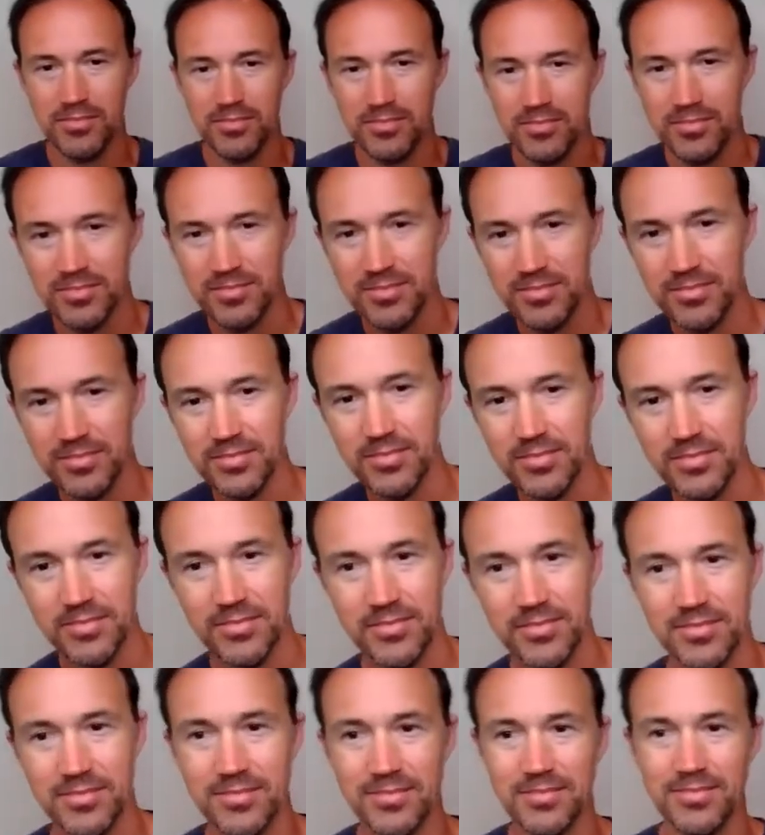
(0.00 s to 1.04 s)

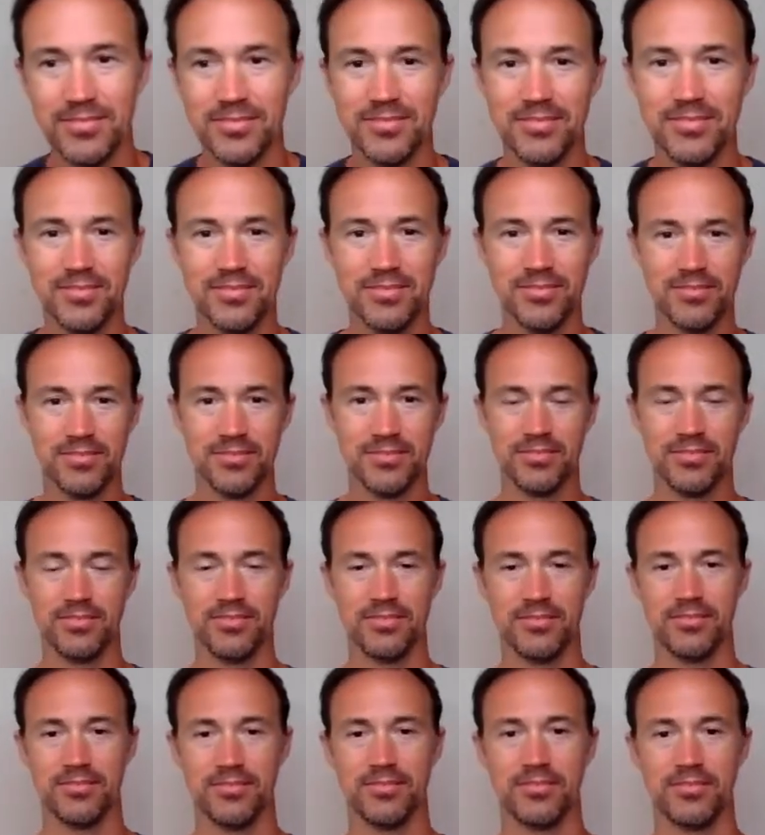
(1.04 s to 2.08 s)

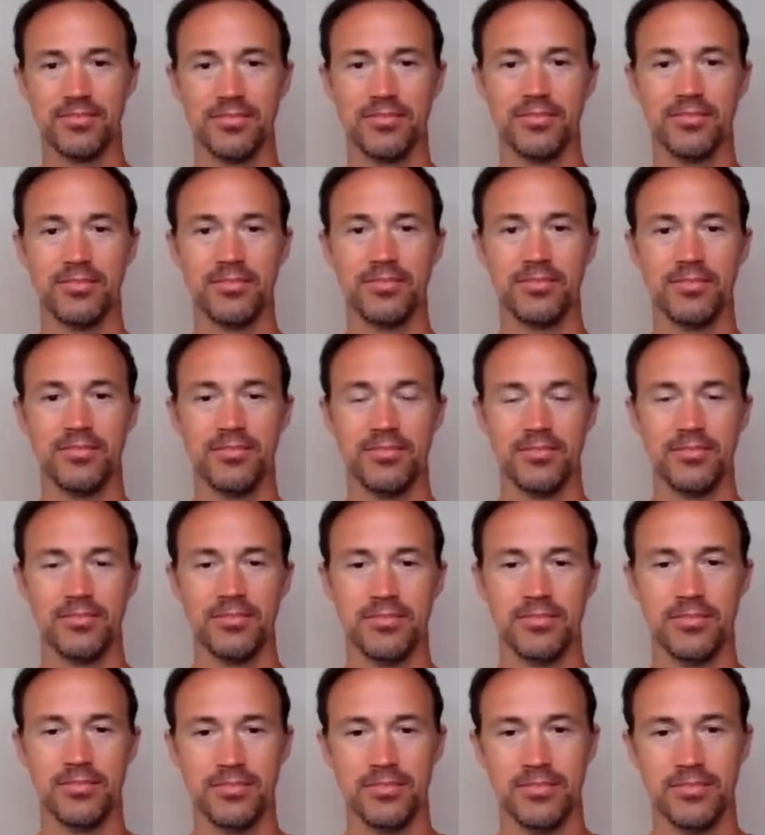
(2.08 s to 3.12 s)

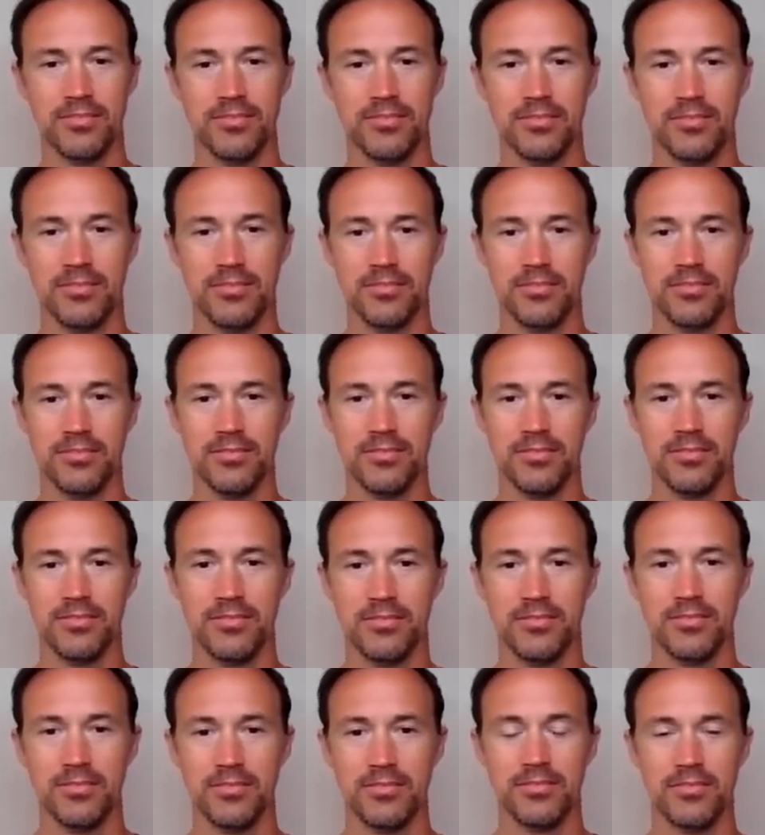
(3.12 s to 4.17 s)

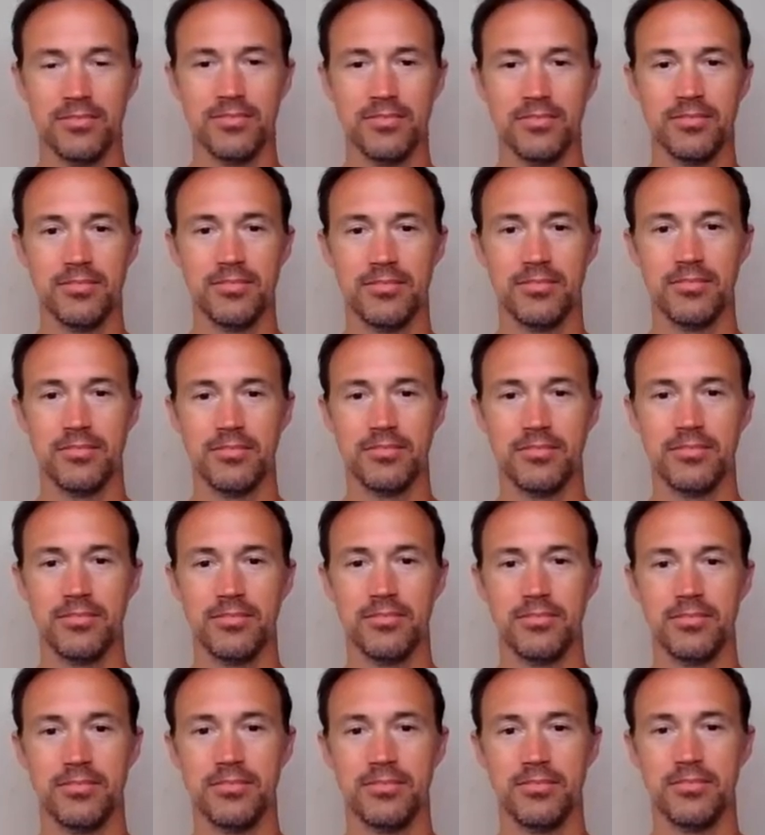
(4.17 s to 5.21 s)

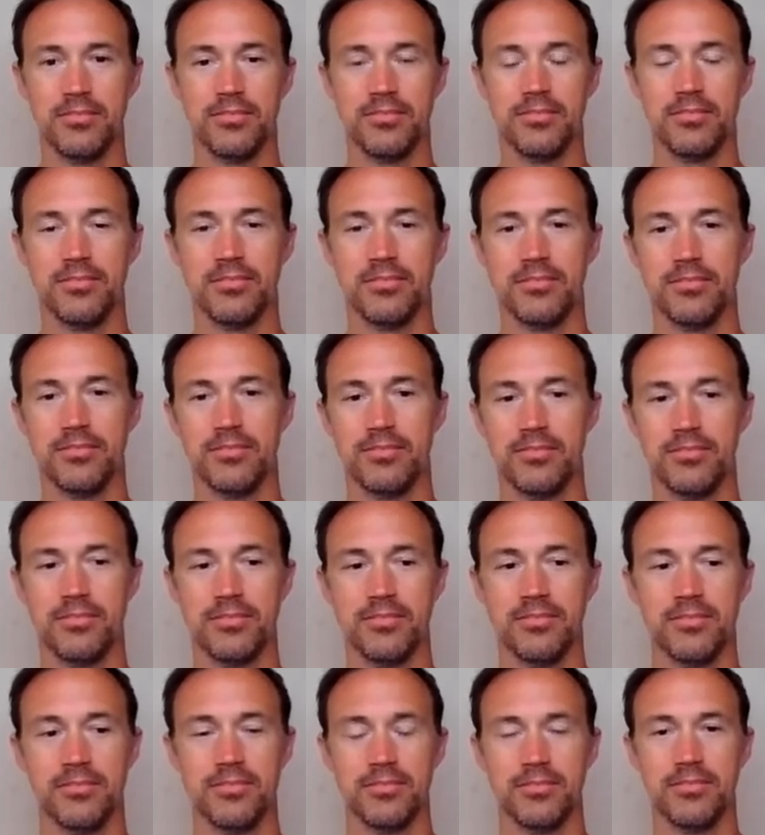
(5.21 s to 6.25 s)

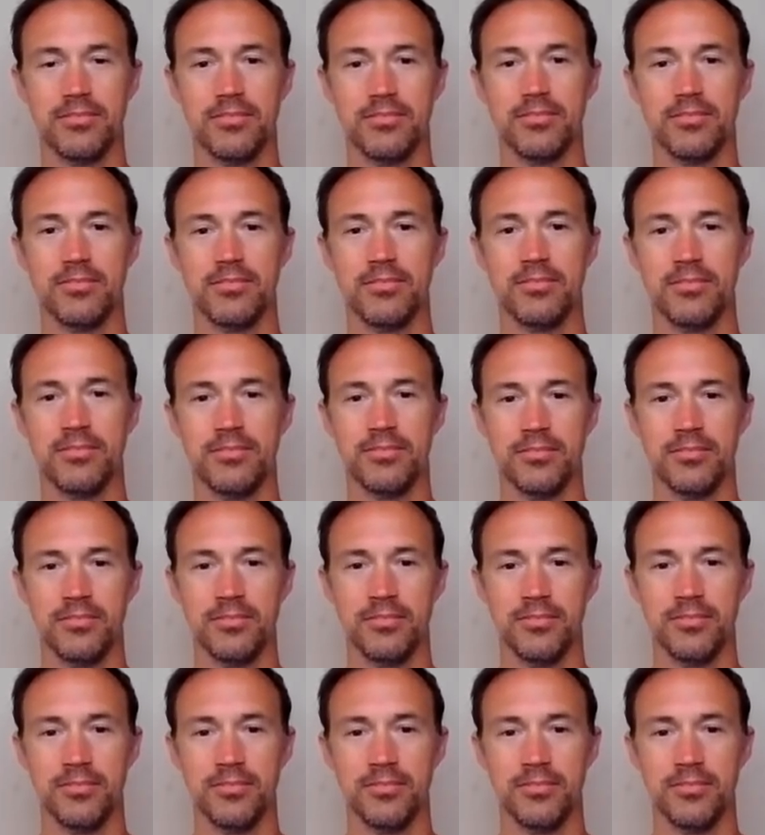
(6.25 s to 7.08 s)
(silent)